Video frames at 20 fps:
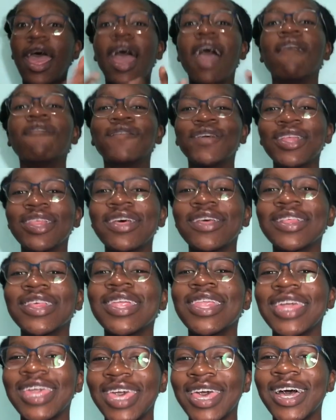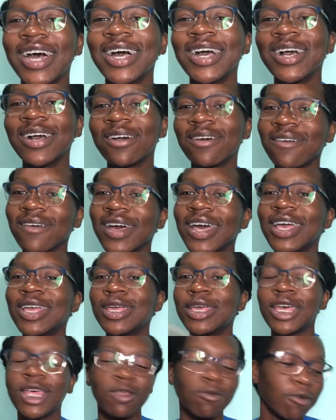At first, I was going to get a gray
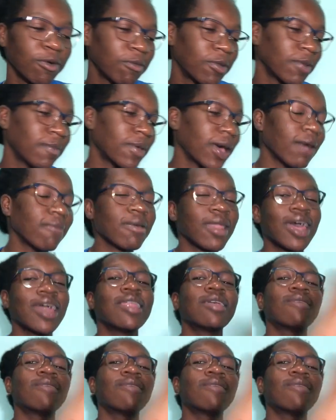JanSport book bag, but I